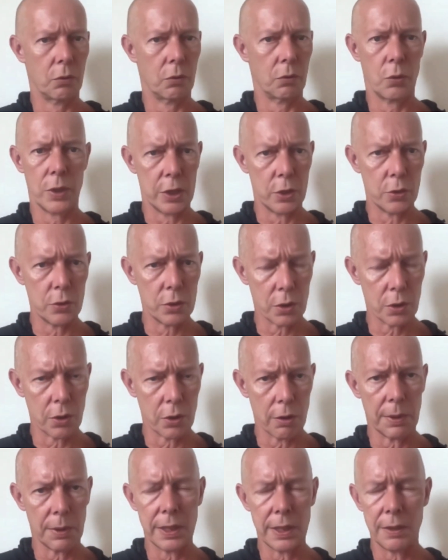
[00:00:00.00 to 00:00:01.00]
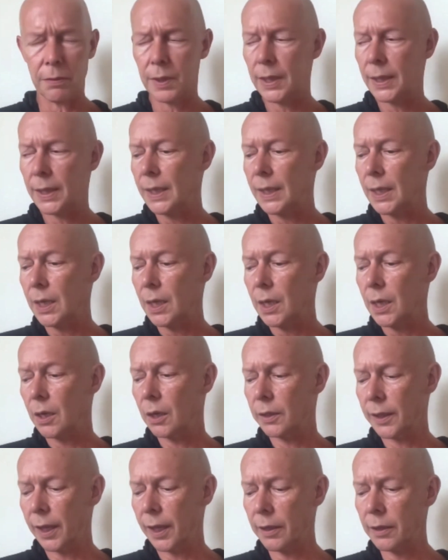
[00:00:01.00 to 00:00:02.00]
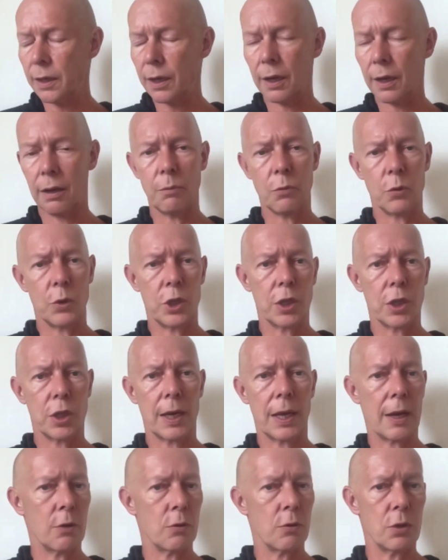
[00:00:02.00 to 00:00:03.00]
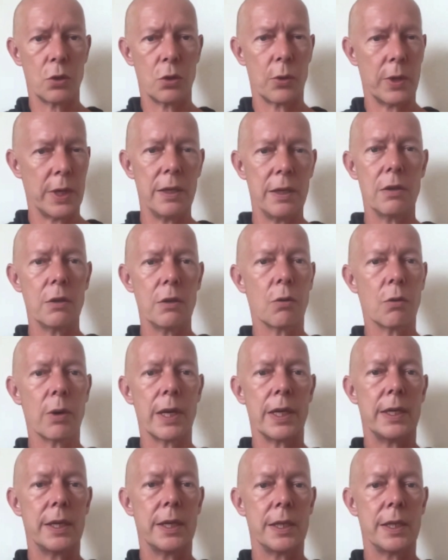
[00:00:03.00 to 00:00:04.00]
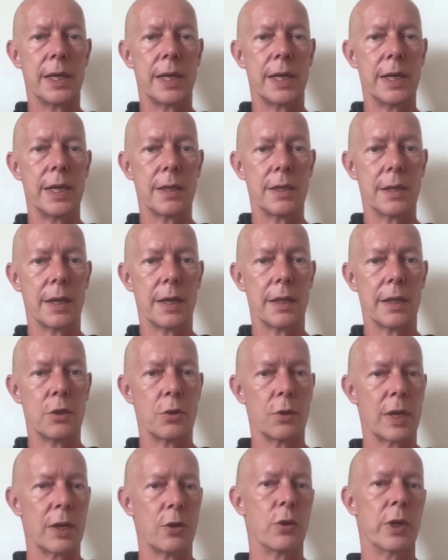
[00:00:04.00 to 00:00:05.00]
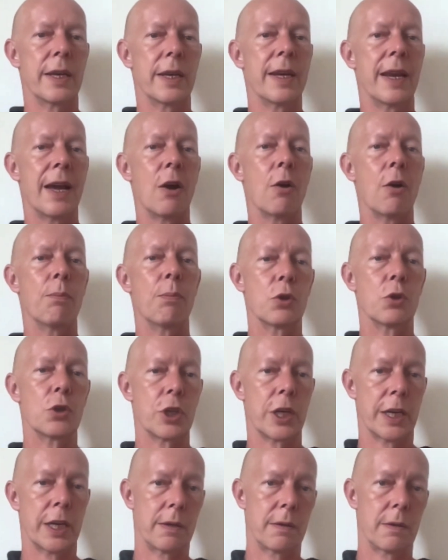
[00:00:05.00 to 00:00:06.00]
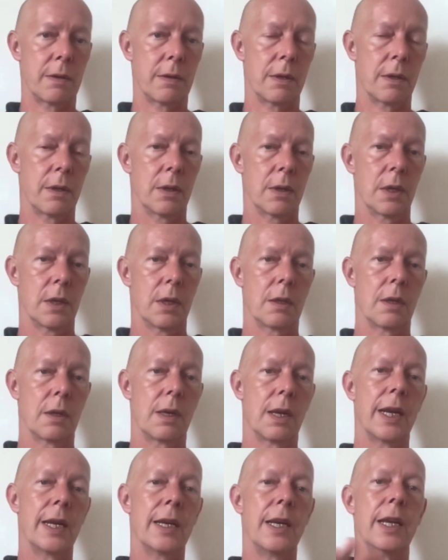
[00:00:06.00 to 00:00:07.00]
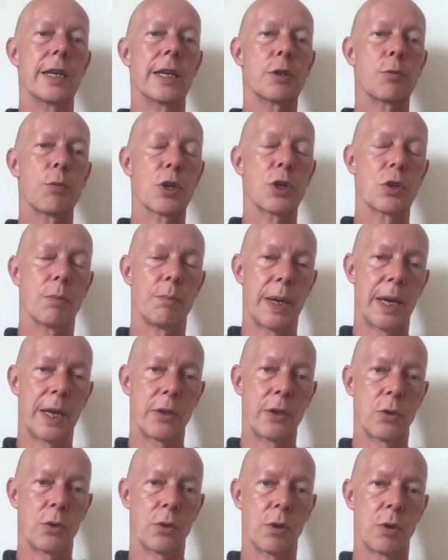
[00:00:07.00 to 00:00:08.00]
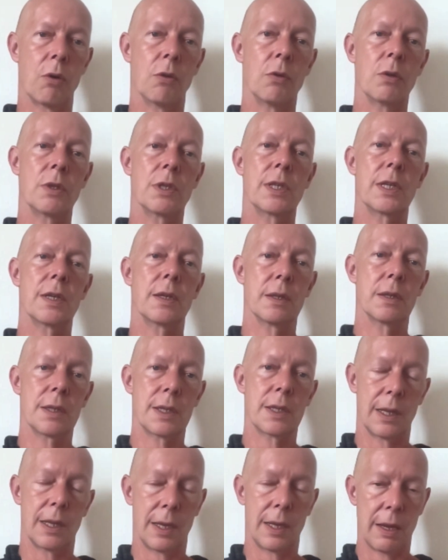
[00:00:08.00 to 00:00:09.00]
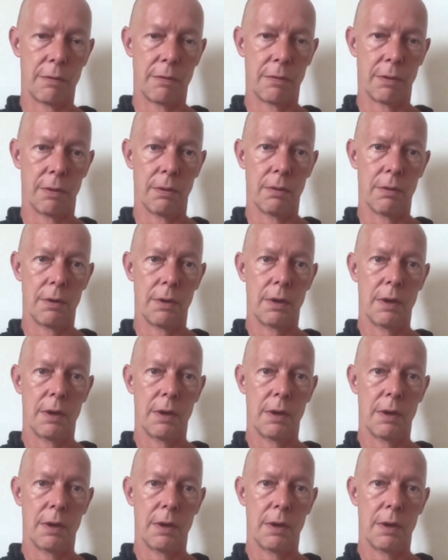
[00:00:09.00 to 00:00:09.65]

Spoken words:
2 years ago, I believe, Tangram, which allows to integrate these data sets so that you can now project the likely expression pattern on the single cell level